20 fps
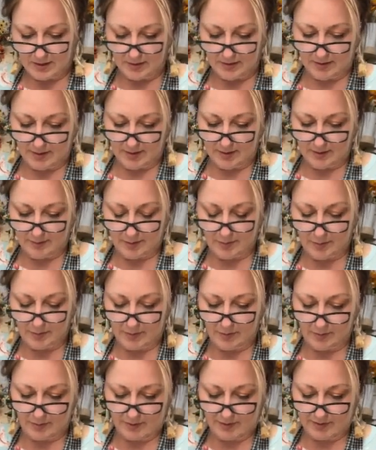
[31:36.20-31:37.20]
all right, let me
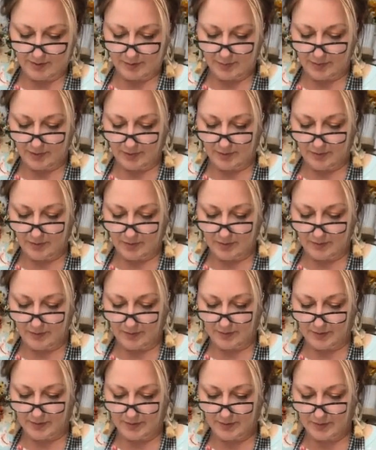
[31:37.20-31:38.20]
pull this blue
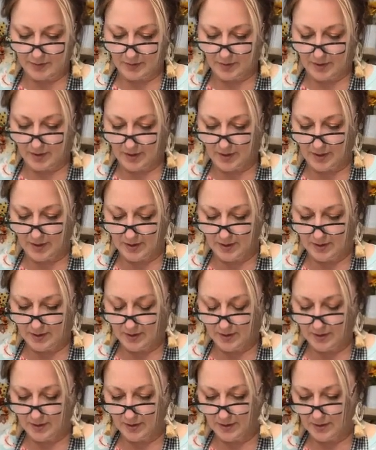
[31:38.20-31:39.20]
over this way.
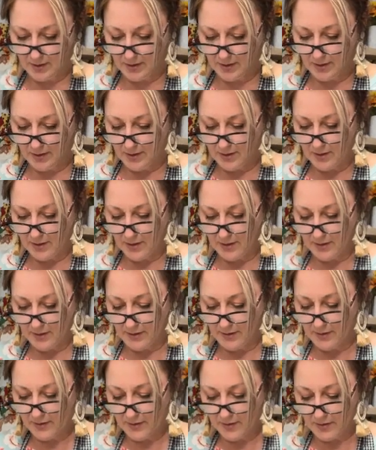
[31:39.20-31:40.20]

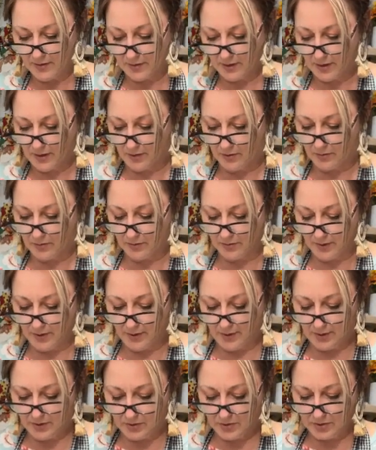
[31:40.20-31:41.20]
This is looking
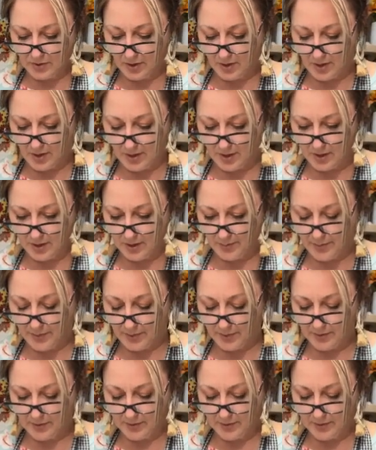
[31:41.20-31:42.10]
really sharp.